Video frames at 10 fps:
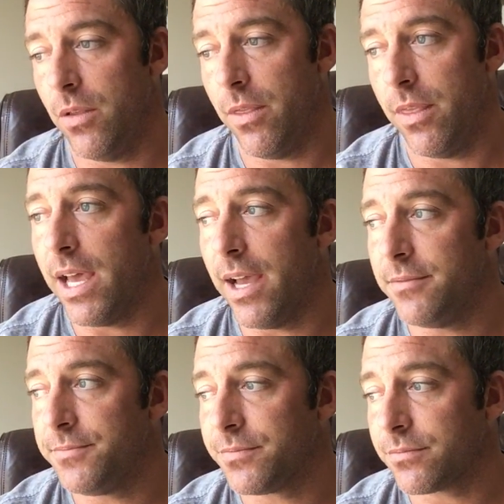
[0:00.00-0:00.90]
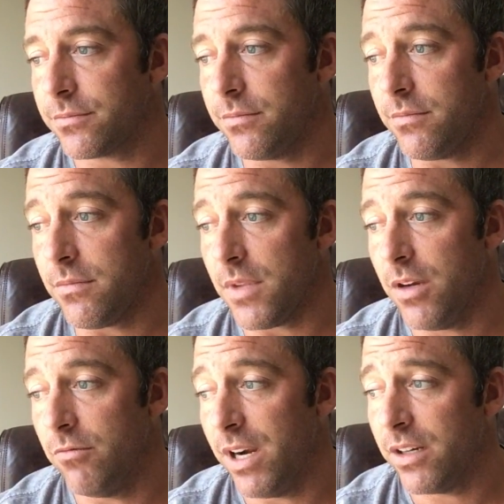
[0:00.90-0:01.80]
that
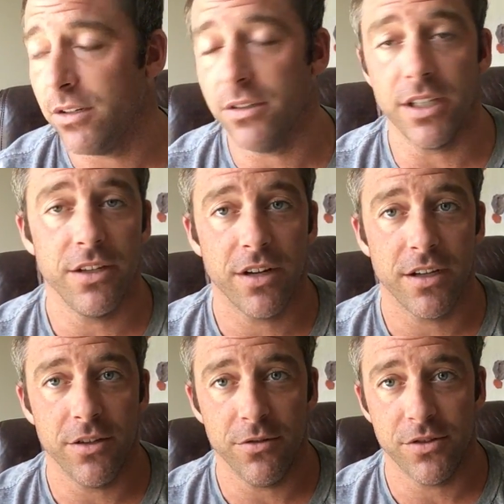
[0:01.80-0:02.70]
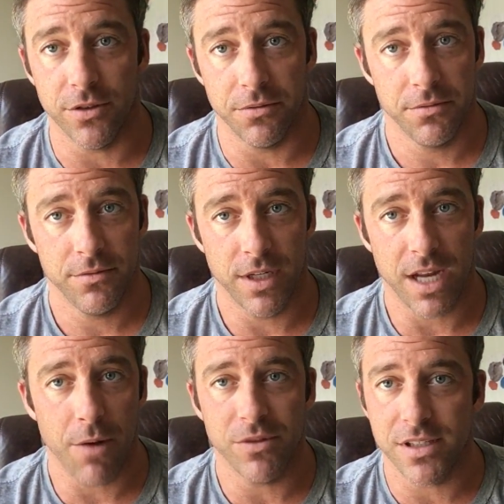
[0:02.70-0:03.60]
regularly you're not used to.
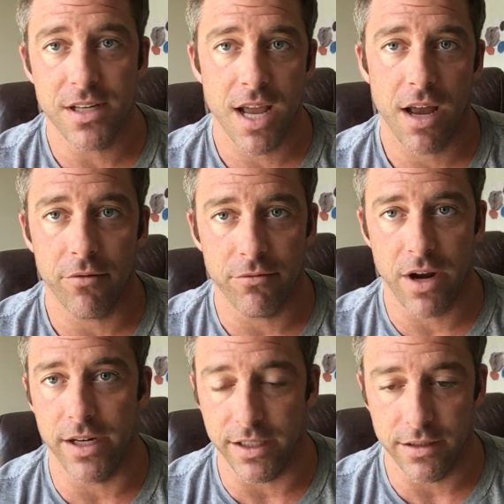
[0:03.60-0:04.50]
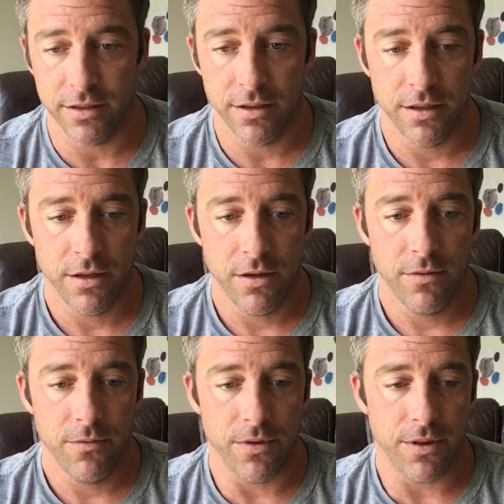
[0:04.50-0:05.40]
Like, I was not ready
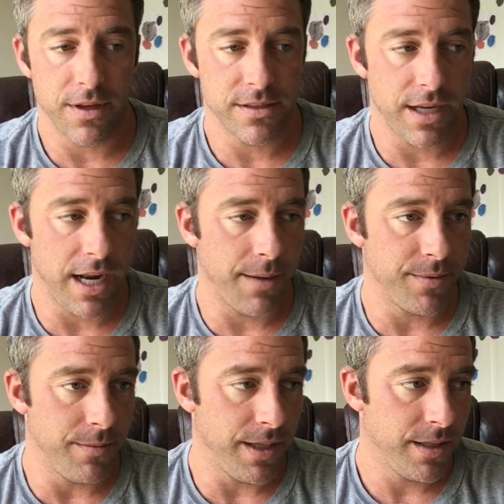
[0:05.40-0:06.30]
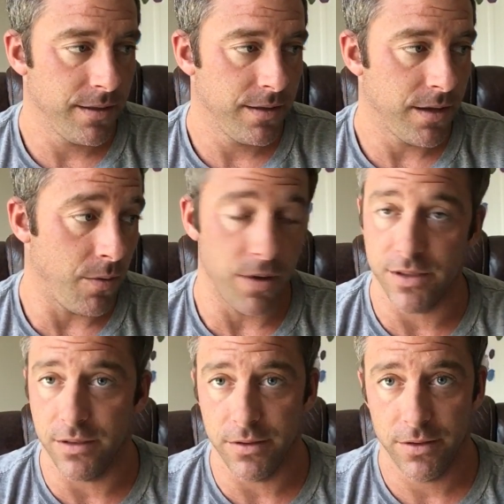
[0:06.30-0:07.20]
for the things that happened to me. I
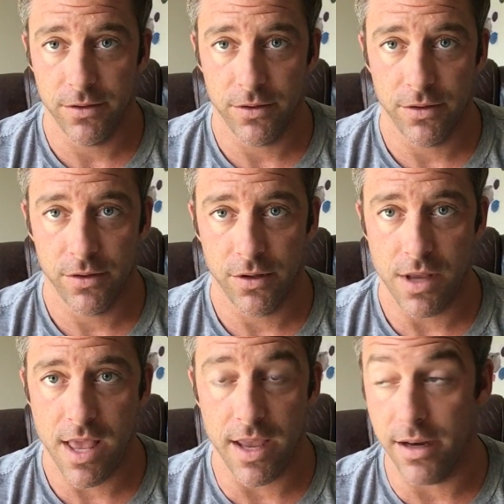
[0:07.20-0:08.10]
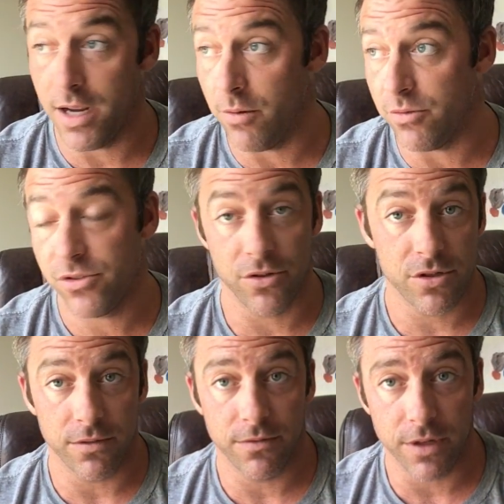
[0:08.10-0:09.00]
wasn't, and I was
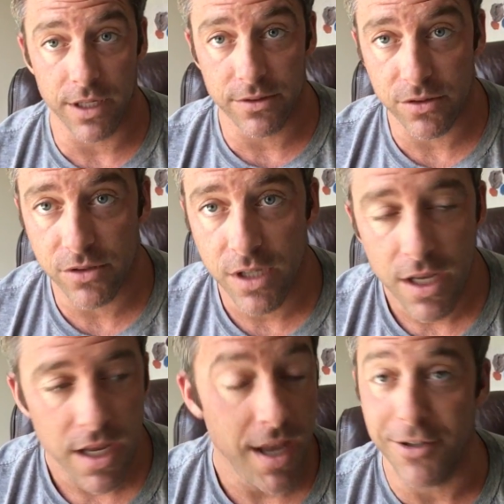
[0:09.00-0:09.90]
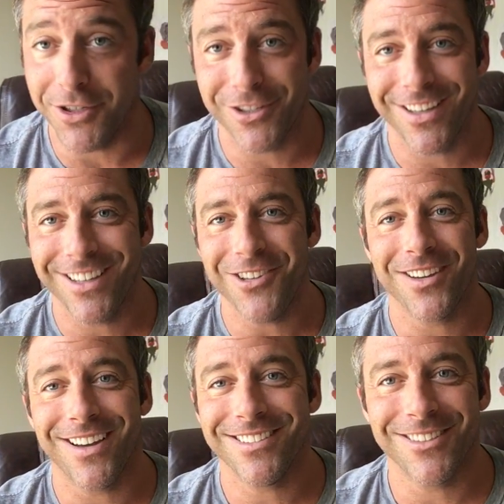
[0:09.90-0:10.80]
searching for answers. And just like you
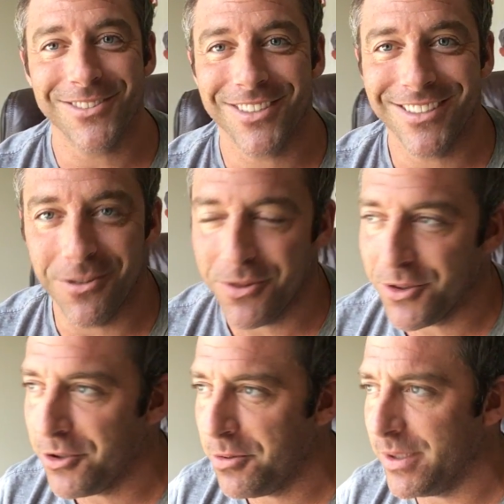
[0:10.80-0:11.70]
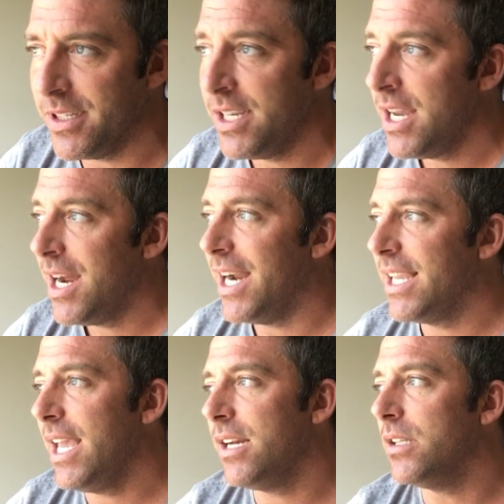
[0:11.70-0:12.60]
guys, I was on YouTube, and I
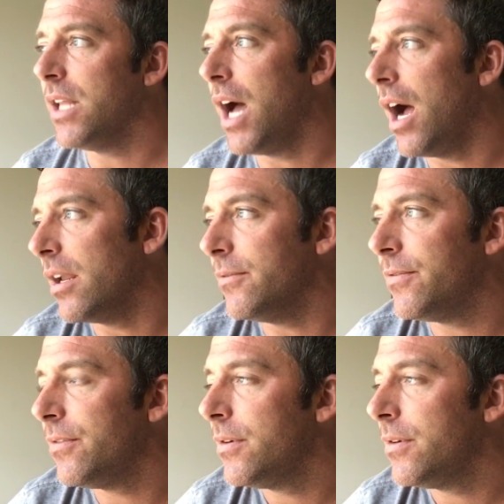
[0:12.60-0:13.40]
gained a lot of